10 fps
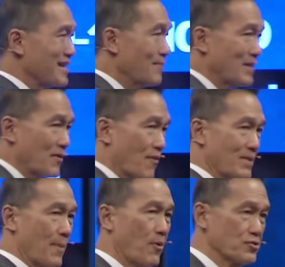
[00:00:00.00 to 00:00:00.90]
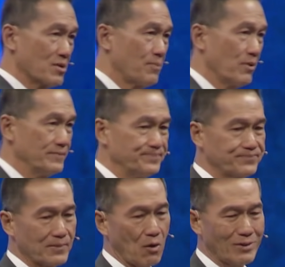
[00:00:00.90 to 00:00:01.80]
something from the Apostle Paul.
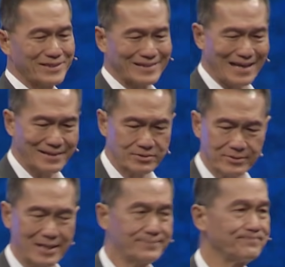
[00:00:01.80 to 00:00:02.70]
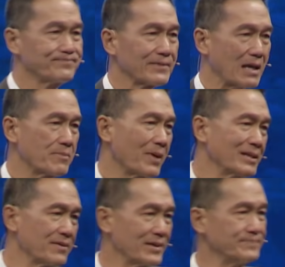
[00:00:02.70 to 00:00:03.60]
What's the title today?
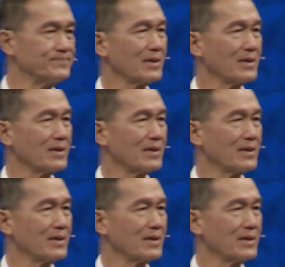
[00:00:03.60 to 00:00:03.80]
Everybody read.